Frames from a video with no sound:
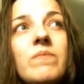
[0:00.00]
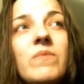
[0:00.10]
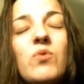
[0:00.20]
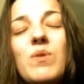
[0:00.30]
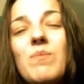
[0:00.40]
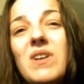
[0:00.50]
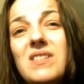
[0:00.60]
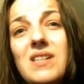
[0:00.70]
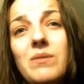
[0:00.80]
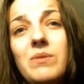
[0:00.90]
3
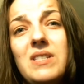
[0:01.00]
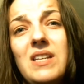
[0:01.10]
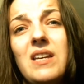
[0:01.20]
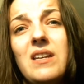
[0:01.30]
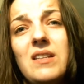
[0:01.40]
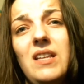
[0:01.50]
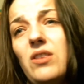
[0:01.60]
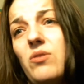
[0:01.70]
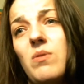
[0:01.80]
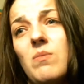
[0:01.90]
months, I would say,
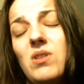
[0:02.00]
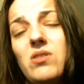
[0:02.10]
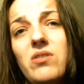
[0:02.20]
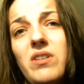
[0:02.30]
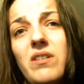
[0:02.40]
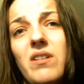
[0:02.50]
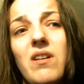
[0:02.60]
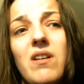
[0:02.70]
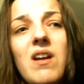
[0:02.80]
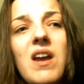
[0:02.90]
like 3 months or
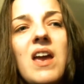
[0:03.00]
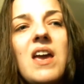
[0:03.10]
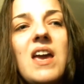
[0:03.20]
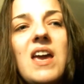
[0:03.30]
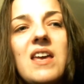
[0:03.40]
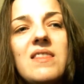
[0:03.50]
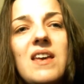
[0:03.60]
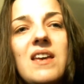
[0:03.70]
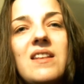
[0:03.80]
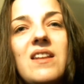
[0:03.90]
younger, and
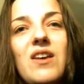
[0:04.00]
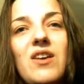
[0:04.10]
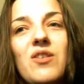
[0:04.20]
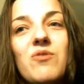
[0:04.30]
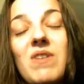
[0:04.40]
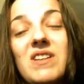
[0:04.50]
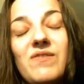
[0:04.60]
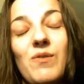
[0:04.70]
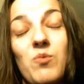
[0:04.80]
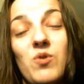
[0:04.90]
then the rest
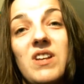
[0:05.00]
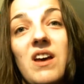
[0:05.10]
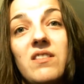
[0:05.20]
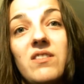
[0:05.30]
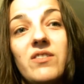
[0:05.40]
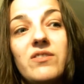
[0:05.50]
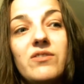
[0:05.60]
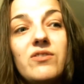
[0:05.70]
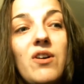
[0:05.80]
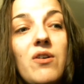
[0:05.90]
of them were toddlers.
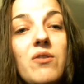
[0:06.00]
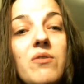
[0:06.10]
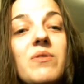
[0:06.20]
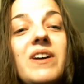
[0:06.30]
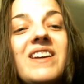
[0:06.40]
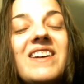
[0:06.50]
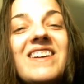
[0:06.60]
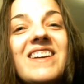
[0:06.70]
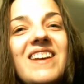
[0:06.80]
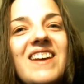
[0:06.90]
So,
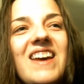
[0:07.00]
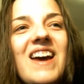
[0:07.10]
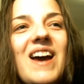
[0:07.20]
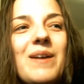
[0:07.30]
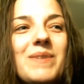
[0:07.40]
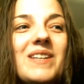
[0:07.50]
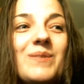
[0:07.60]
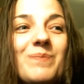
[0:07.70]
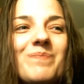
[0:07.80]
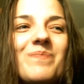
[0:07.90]
I
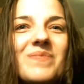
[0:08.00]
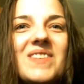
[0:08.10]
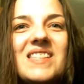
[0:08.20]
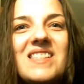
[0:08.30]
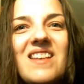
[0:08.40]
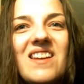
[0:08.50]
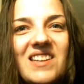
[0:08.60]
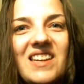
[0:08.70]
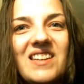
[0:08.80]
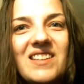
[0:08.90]
mean, that's a lot of
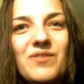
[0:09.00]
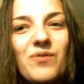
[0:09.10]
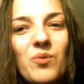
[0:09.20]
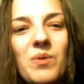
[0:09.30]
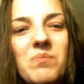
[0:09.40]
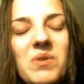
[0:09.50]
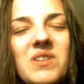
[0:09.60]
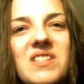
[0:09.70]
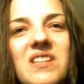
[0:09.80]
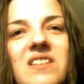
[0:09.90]
kids for one
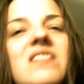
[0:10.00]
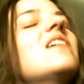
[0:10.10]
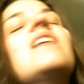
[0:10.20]
person.